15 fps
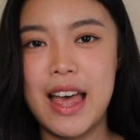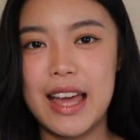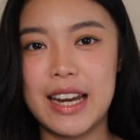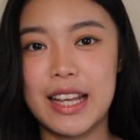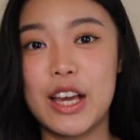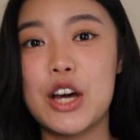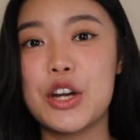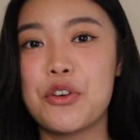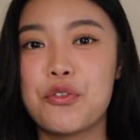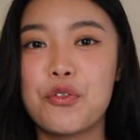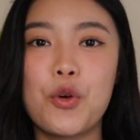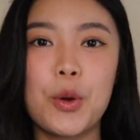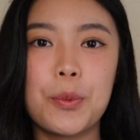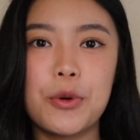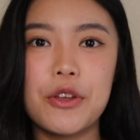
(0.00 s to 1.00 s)
and I got a
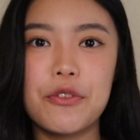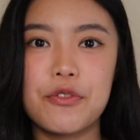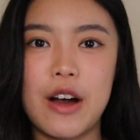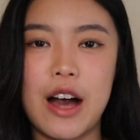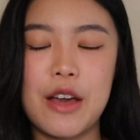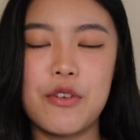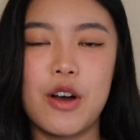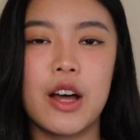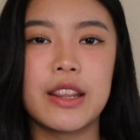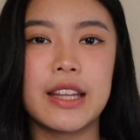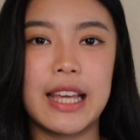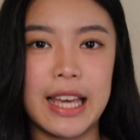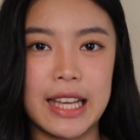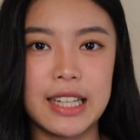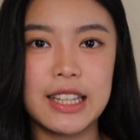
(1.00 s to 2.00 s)
4.5 on
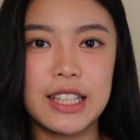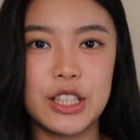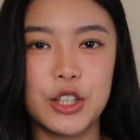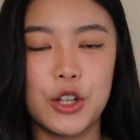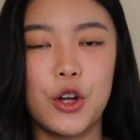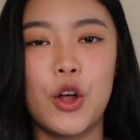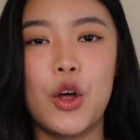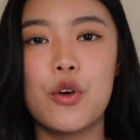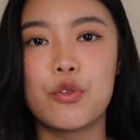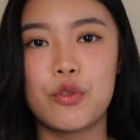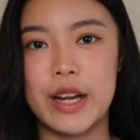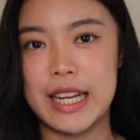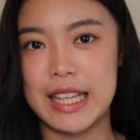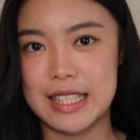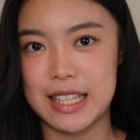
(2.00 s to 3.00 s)
the analytical
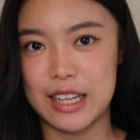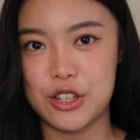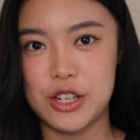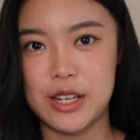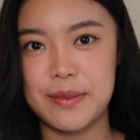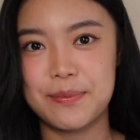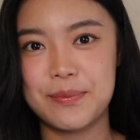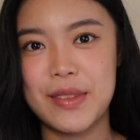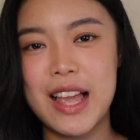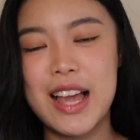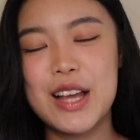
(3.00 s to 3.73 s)
writing section.